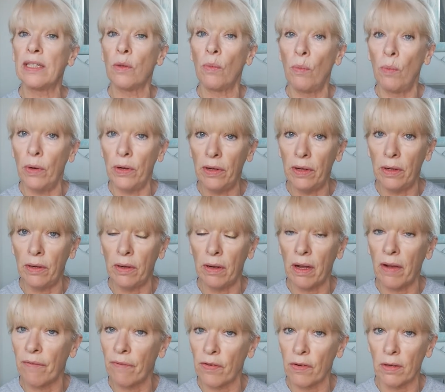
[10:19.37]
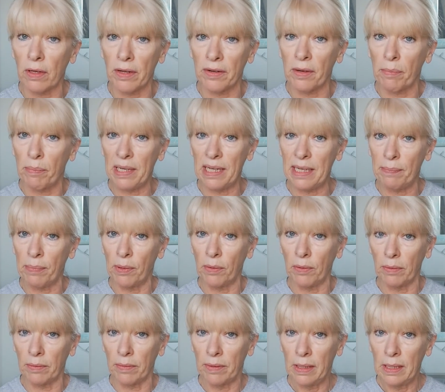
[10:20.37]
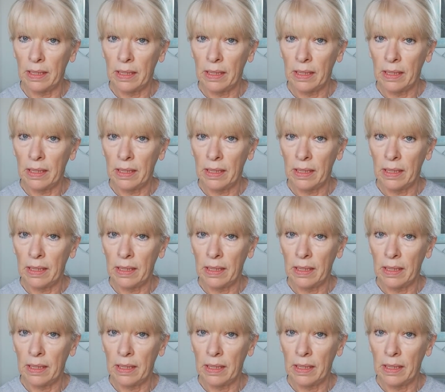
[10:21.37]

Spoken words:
to work for a lot of people.